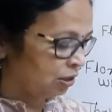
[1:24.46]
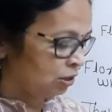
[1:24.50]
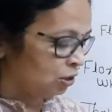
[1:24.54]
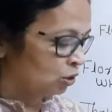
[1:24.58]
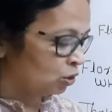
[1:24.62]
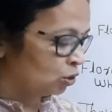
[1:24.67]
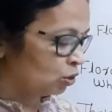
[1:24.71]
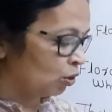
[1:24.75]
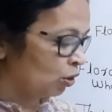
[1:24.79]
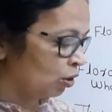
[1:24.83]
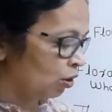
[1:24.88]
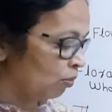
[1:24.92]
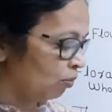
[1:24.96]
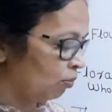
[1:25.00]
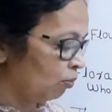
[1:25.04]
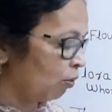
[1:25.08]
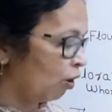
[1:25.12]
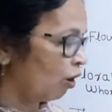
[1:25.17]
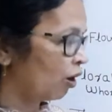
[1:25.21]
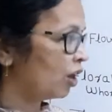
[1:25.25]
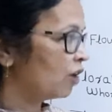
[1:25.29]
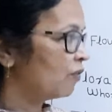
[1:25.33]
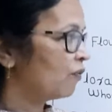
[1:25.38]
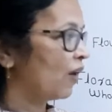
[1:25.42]
So
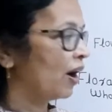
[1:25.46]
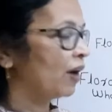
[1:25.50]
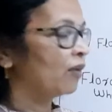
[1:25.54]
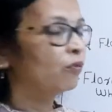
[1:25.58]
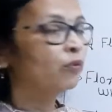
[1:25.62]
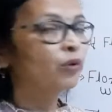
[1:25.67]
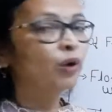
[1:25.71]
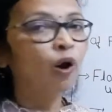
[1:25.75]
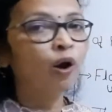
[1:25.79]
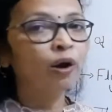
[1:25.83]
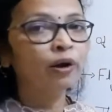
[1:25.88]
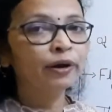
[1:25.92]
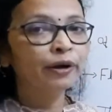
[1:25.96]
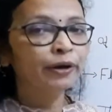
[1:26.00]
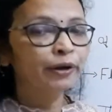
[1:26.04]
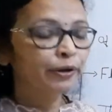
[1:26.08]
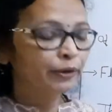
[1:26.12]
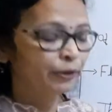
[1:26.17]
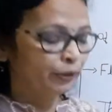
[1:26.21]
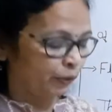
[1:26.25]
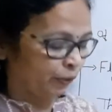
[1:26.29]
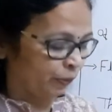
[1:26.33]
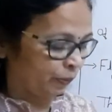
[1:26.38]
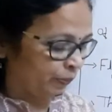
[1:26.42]
modified, we
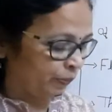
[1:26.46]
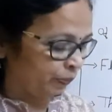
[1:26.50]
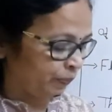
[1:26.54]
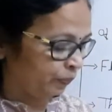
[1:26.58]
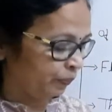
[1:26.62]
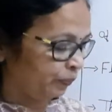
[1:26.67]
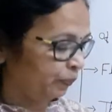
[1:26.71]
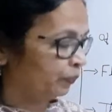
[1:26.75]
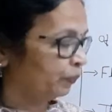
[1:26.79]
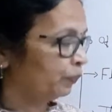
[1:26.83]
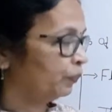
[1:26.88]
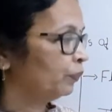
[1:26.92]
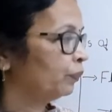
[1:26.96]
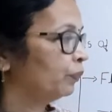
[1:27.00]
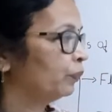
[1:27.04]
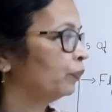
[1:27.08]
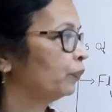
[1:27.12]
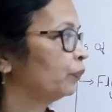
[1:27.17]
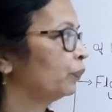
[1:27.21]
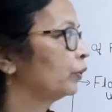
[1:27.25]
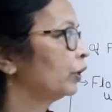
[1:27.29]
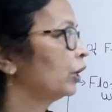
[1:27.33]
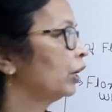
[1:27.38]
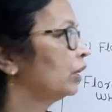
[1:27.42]
already know
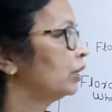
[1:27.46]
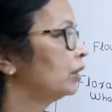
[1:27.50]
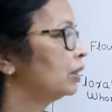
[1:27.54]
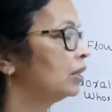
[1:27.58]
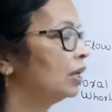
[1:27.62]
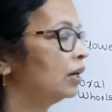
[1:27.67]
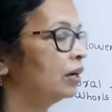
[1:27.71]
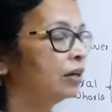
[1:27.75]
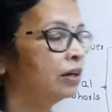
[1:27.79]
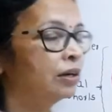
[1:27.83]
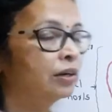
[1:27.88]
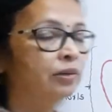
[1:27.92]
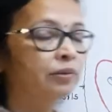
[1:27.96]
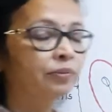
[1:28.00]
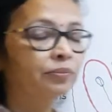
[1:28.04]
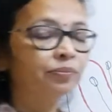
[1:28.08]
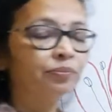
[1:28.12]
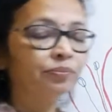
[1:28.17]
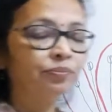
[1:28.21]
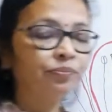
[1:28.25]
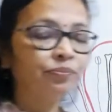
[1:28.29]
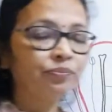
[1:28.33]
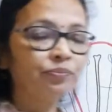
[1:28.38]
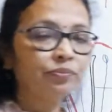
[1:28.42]
the
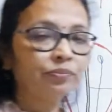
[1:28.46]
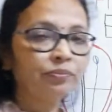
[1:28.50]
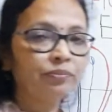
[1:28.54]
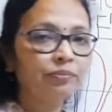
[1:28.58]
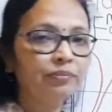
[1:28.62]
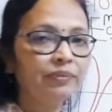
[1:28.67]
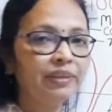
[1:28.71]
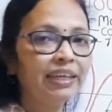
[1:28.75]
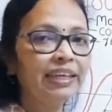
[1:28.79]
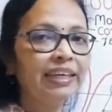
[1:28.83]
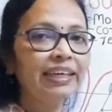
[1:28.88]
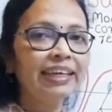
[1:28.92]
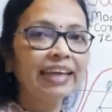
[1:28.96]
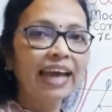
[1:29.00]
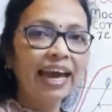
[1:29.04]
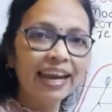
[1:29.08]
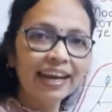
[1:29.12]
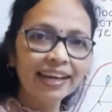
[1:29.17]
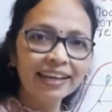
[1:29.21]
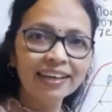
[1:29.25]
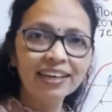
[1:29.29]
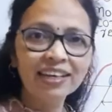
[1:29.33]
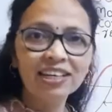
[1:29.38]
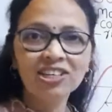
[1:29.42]

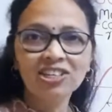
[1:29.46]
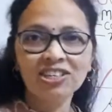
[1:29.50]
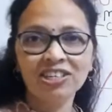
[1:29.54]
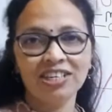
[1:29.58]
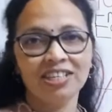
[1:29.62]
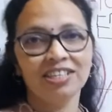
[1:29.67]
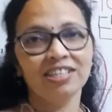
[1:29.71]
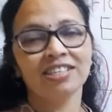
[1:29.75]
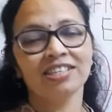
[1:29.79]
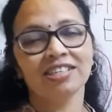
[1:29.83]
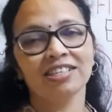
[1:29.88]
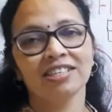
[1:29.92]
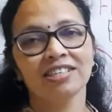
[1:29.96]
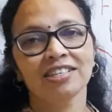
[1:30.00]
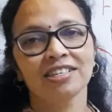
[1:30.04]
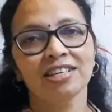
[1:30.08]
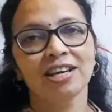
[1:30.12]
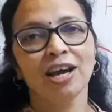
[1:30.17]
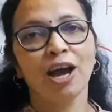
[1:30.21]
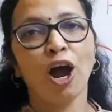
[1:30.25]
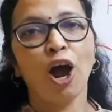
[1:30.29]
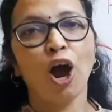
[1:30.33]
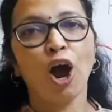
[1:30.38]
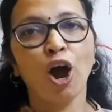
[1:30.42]
characteristics
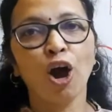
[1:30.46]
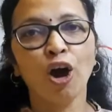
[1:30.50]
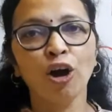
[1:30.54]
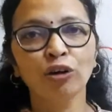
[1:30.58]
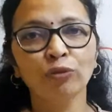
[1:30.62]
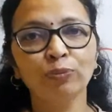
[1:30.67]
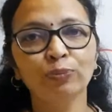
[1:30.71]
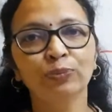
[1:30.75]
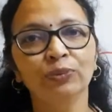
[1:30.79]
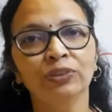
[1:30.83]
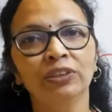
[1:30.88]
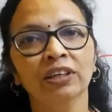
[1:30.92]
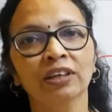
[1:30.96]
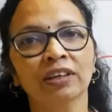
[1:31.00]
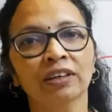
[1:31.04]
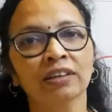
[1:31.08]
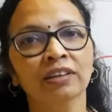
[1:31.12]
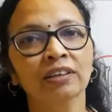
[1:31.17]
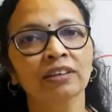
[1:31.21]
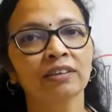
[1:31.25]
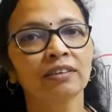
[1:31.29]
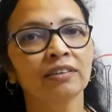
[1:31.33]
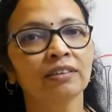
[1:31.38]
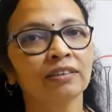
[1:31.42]
of
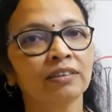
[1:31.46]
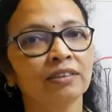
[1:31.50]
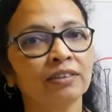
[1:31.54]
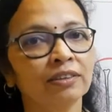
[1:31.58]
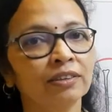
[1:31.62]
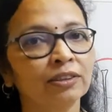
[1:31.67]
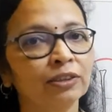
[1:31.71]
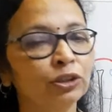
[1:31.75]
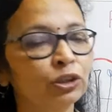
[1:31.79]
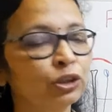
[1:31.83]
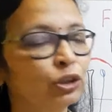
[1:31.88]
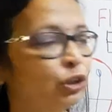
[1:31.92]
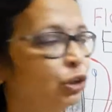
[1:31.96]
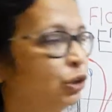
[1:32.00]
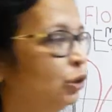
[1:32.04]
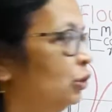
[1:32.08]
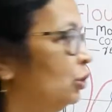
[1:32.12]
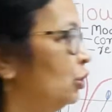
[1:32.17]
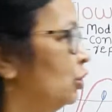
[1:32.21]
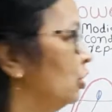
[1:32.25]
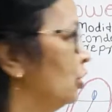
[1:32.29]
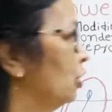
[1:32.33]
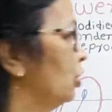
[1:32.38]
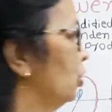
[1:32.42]
the
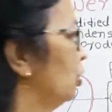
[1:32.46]
shoot.